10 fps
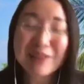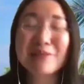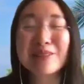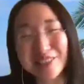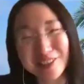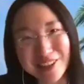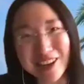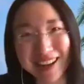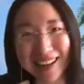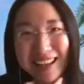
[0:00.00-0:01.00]
was your
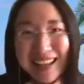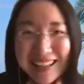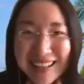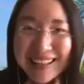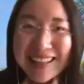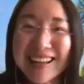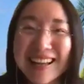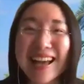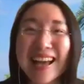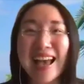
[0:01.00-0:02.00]
colleague,
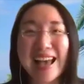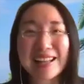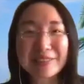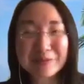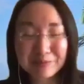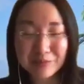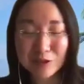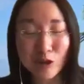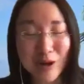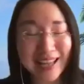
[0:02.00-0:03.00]
and
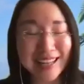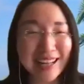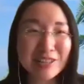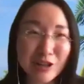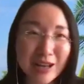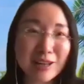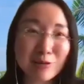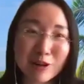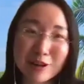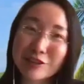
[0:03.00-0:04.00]
Joanna
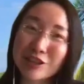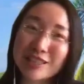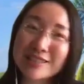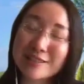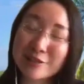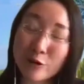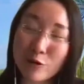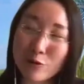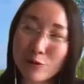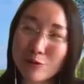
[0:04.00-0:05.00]
Watts. She's
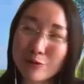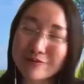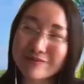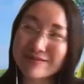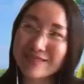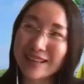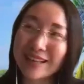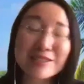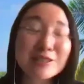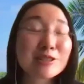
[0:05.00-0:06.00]
so
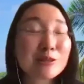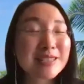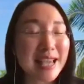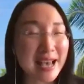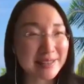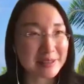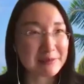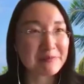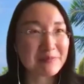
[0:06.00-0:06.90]
enthusiastic,